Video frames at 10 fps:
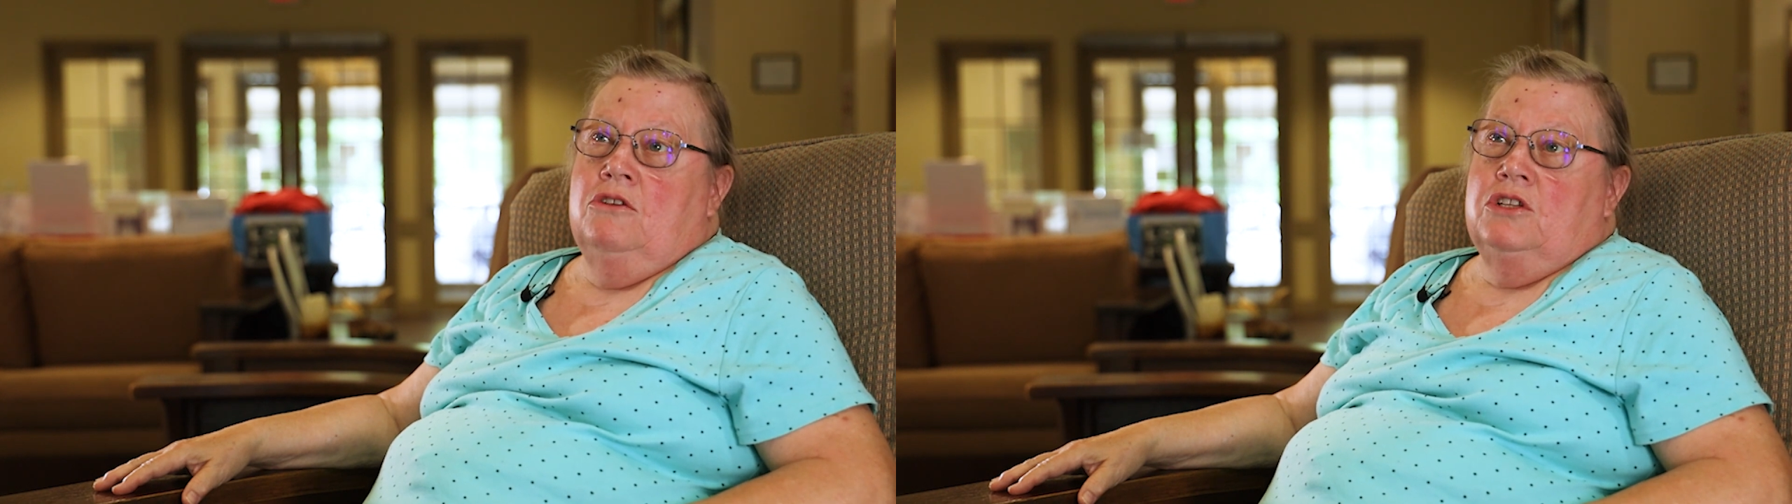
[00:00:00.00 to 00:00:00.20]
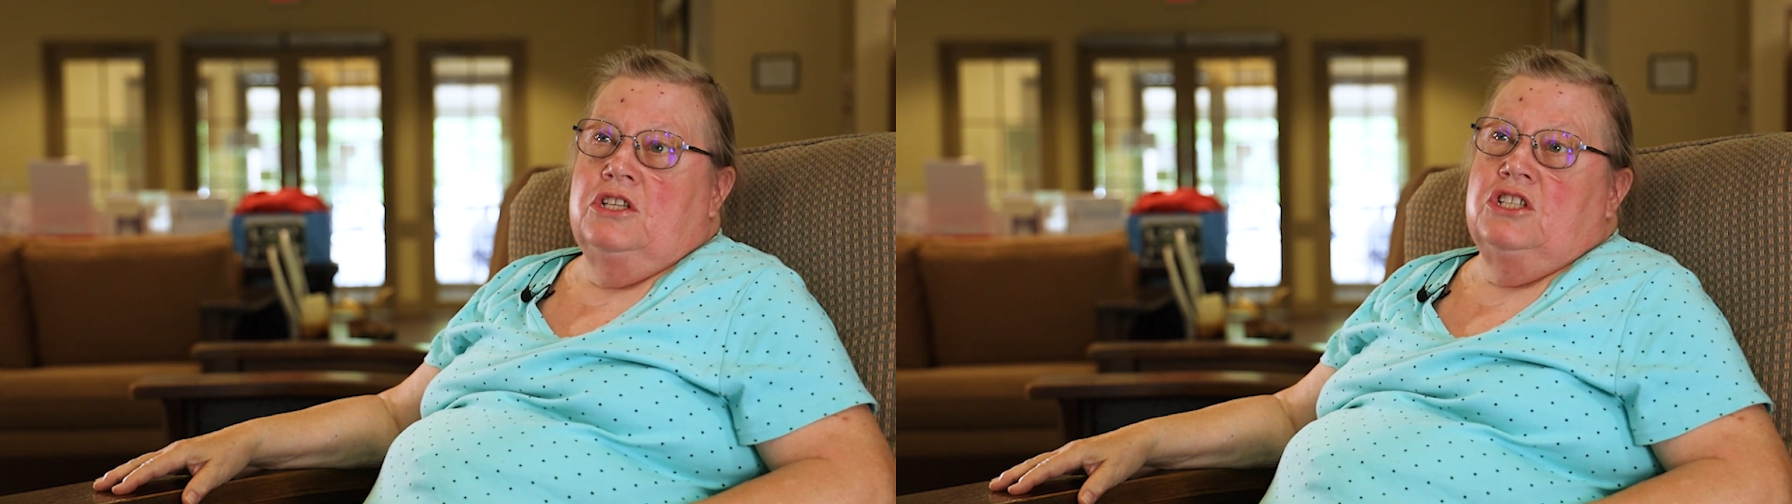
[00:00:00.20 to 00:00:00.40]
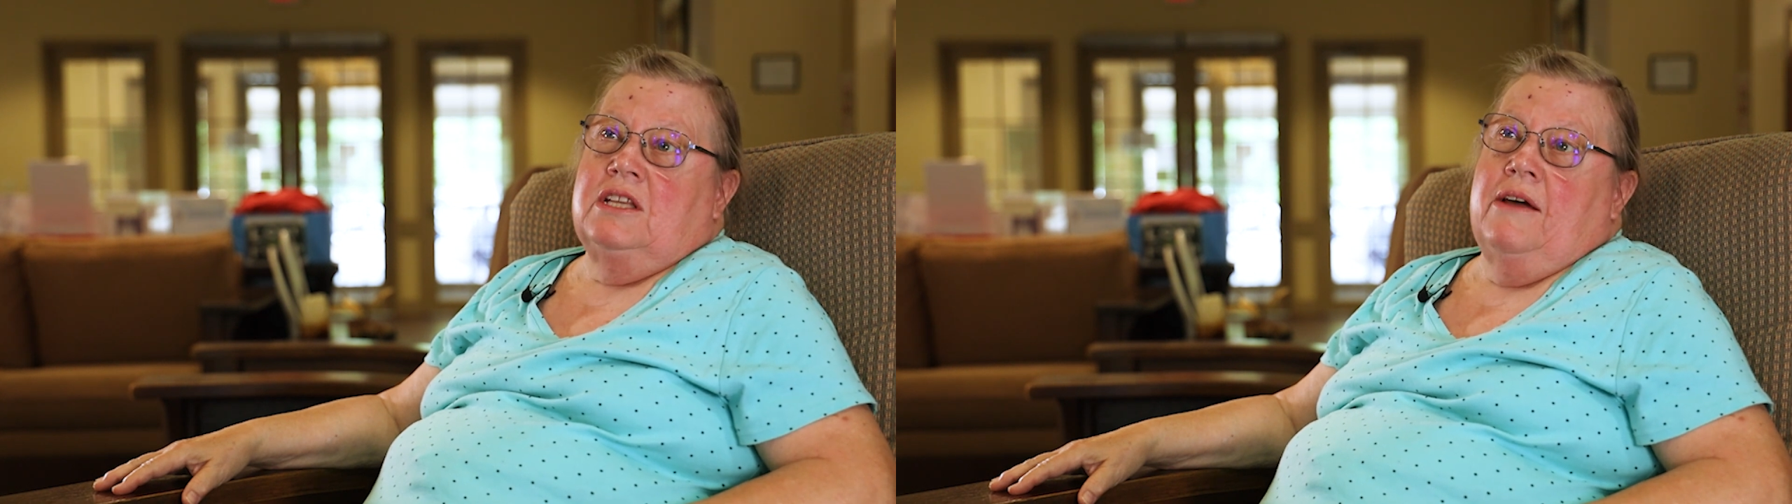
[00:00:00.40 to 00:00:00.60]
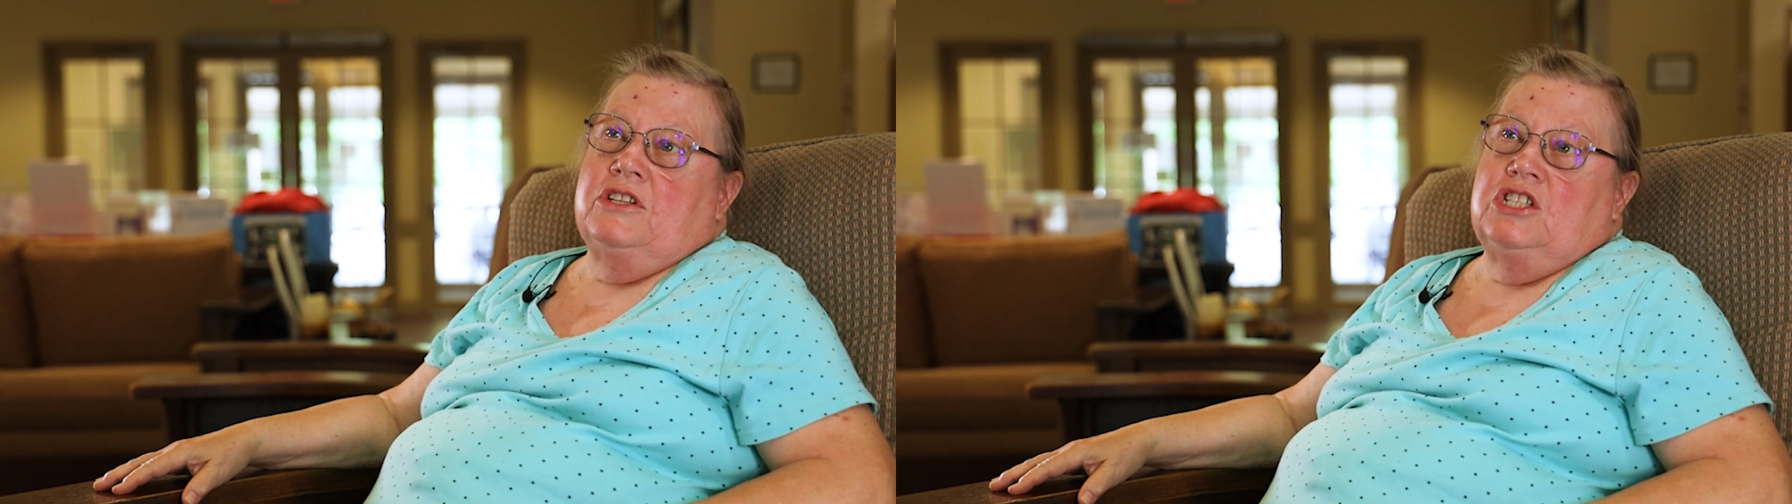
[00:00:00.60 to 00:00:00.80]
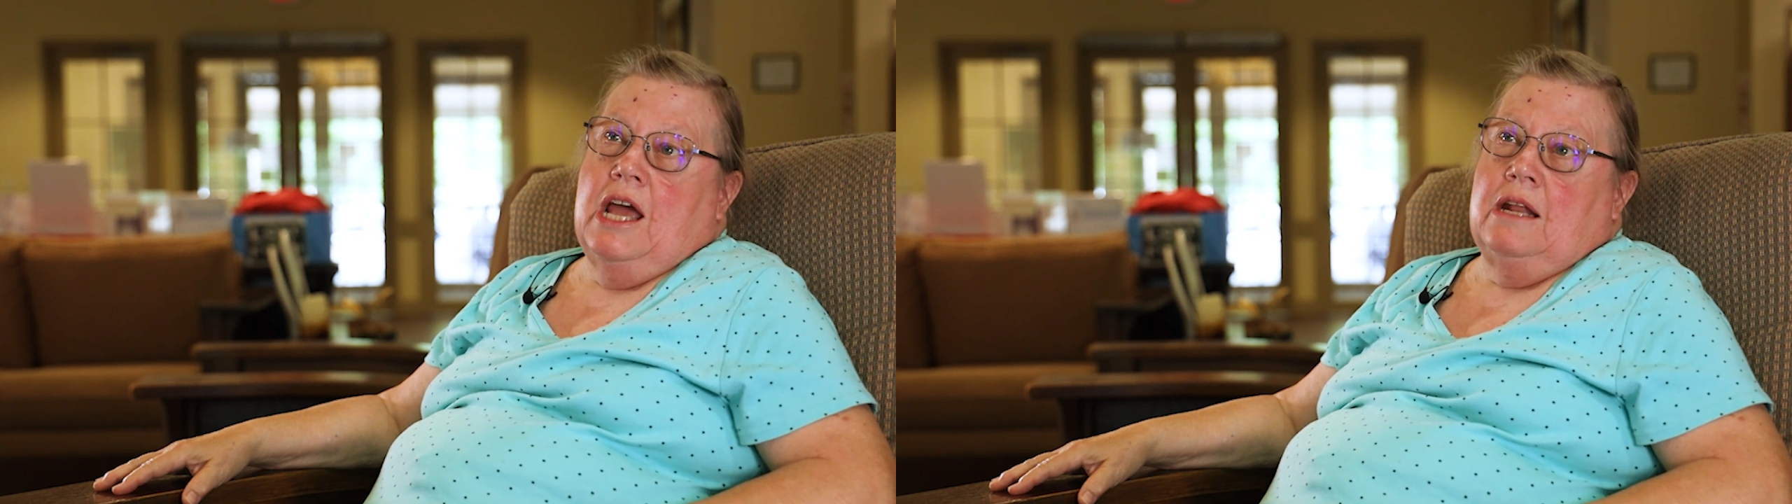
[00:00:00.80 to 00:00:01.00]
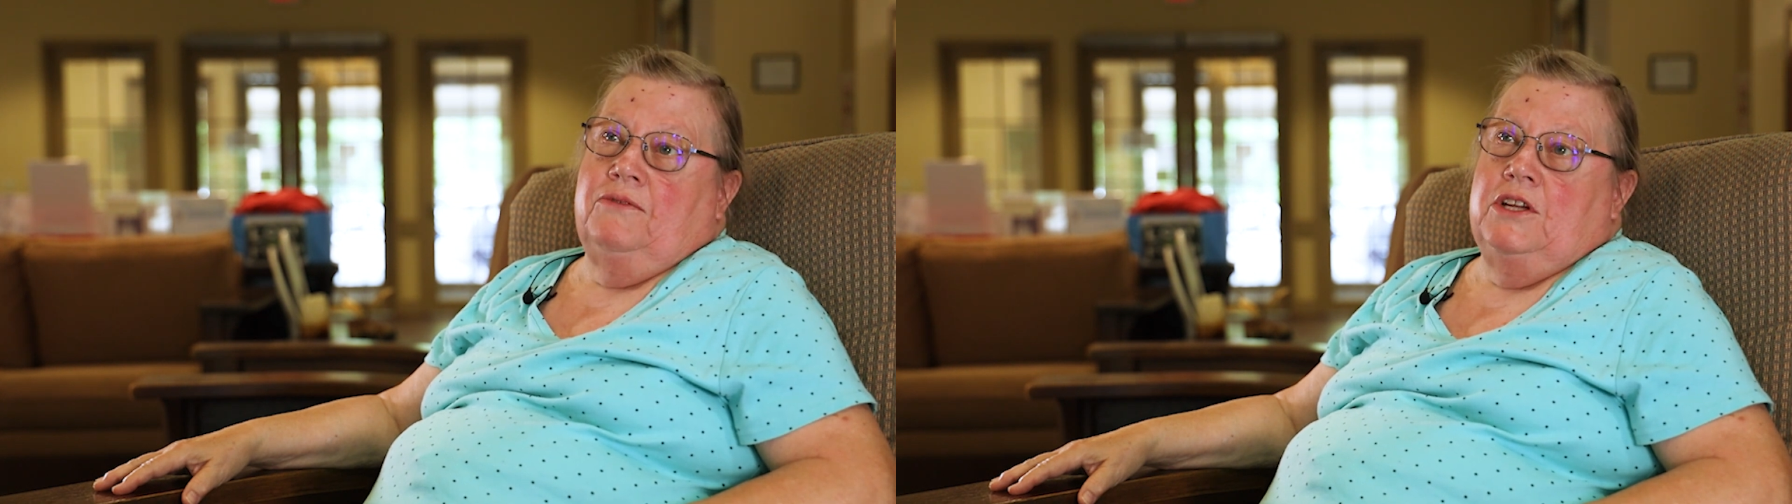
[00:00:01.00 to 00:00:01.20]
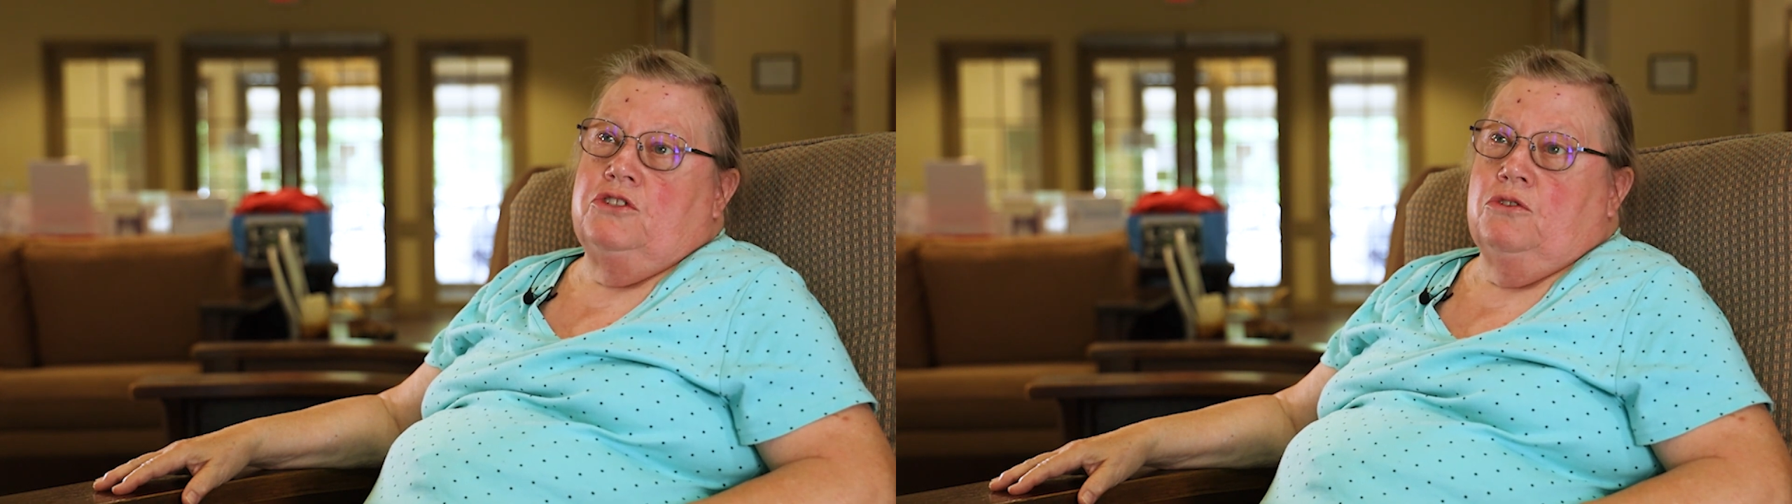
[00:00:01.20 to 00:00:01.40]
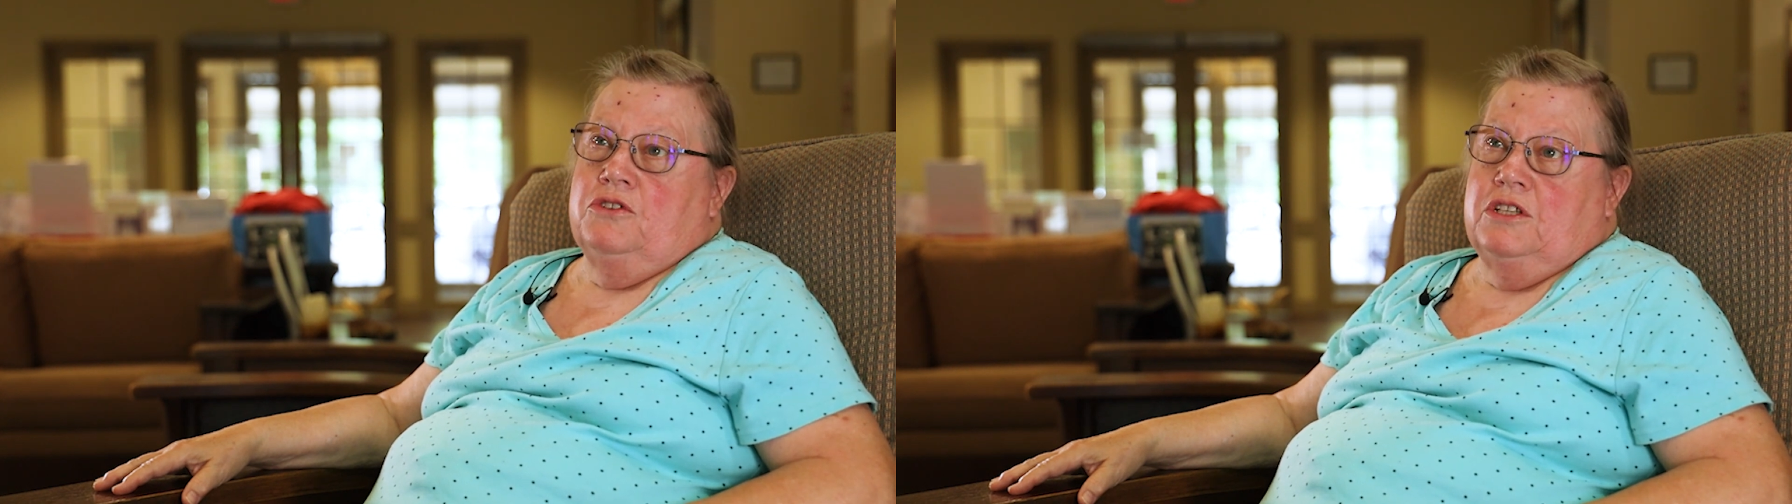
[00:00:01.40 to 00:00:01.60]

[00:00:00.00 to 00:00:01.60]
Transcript: Usually just have a chat feature or